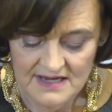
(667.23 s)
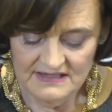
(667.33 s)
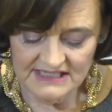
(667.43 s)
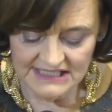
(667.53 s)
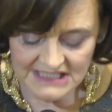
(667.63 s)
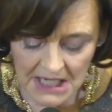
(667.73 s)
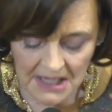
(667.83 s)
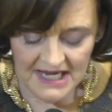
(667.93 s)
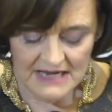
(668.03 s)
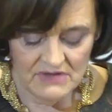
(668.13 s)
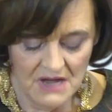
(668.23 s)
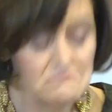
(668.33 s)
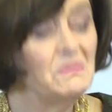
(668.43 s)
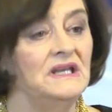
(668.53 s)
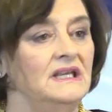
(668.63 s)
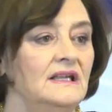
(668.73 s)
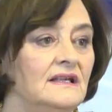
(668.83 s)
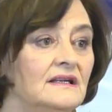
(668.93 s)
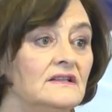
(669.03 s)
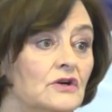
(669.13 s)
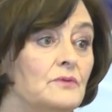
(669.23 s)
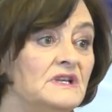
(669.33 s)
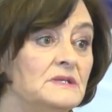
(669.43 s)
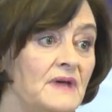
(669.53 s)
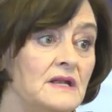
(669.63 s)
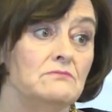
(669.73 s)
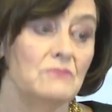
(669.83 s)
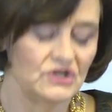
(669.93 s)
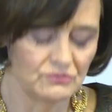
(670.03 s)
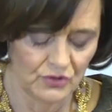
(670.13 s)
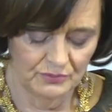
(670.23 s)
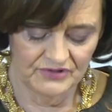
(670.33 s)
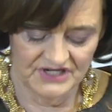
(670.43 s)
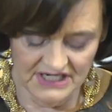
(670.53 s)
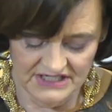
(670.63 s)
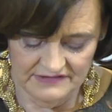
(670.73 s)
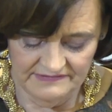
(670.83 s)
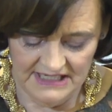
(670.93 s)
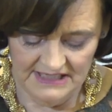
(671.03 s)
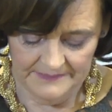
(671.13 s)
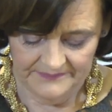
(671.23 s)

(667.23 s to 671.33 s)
this is time and money that could be spent much more productively.